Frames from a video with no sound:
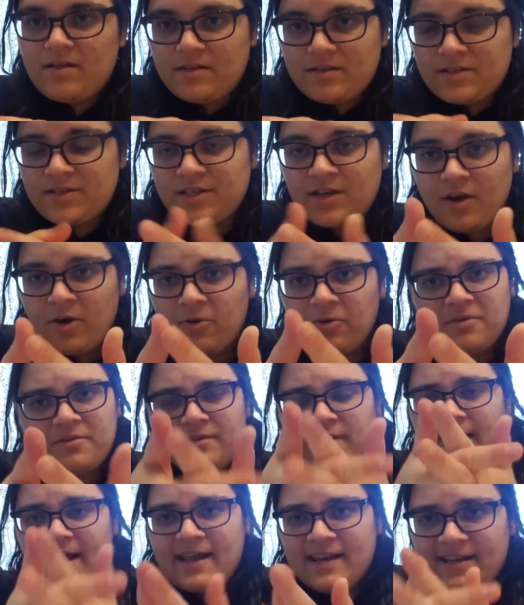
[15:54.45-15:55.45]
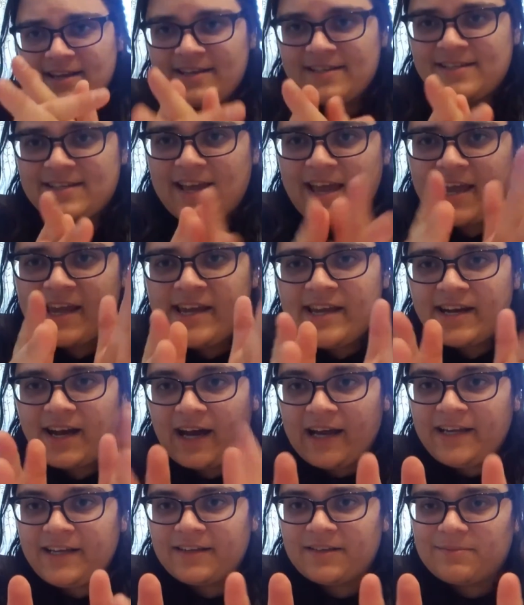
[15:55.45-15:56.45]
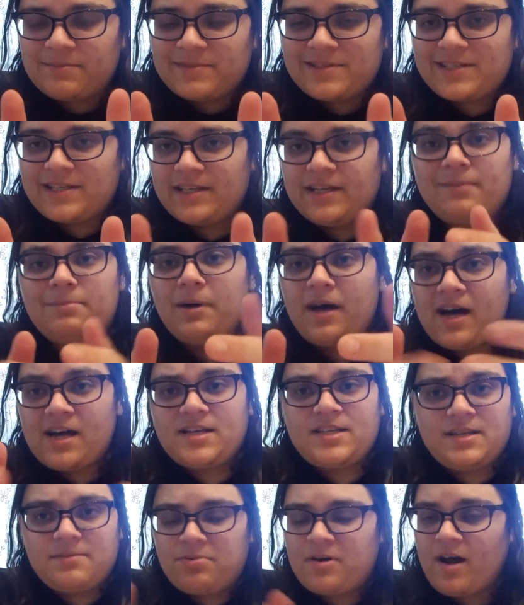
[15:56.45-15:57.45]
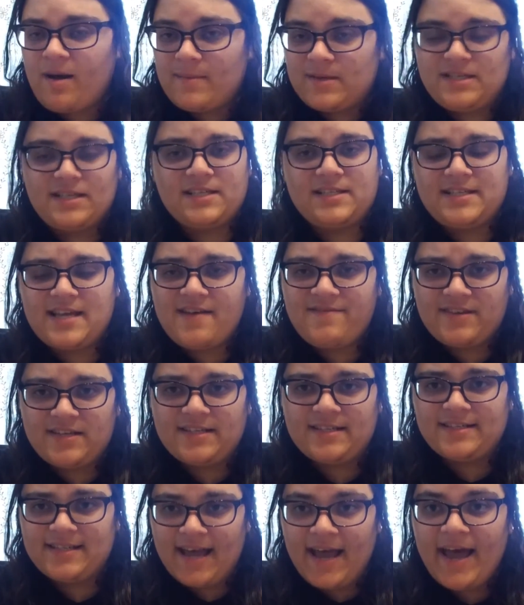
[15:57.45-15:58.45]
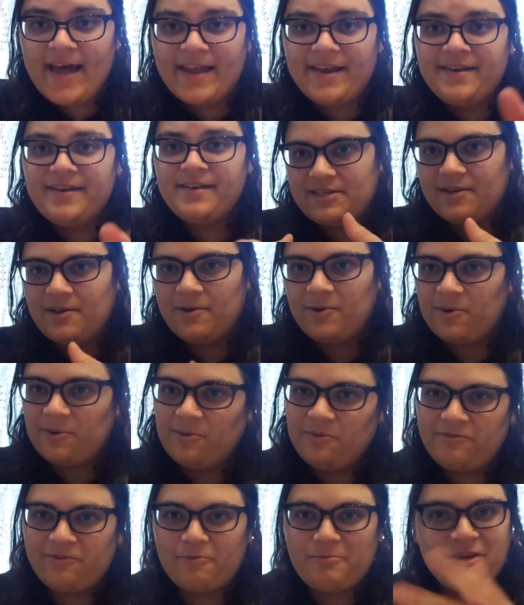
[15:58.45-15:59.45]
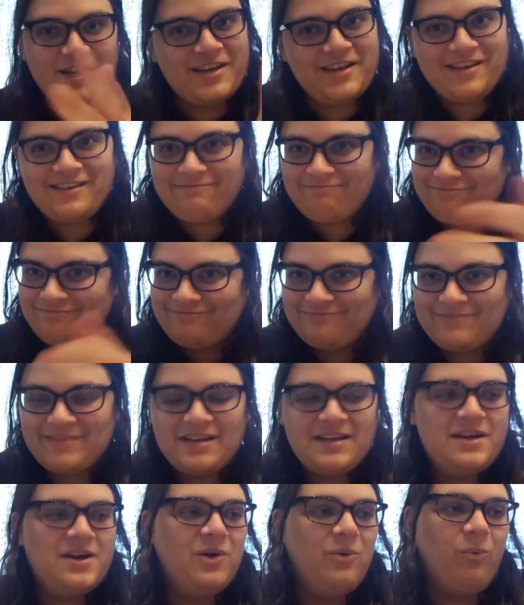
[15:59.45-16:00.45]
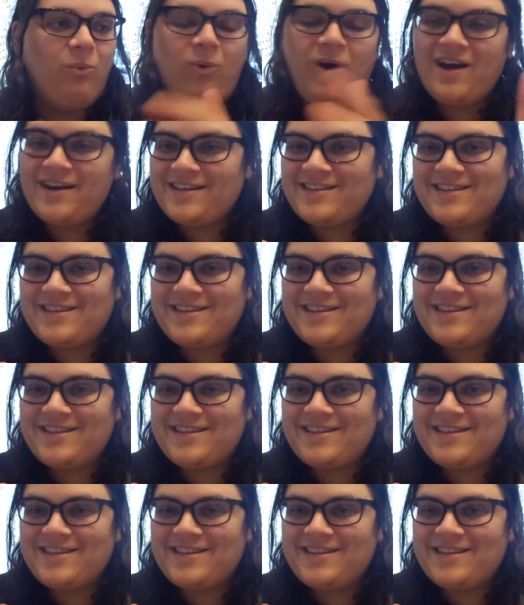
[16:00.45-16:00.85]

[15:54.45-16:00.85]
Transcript: So that is 8 items in a box that promises 7 to 10. So for me, one of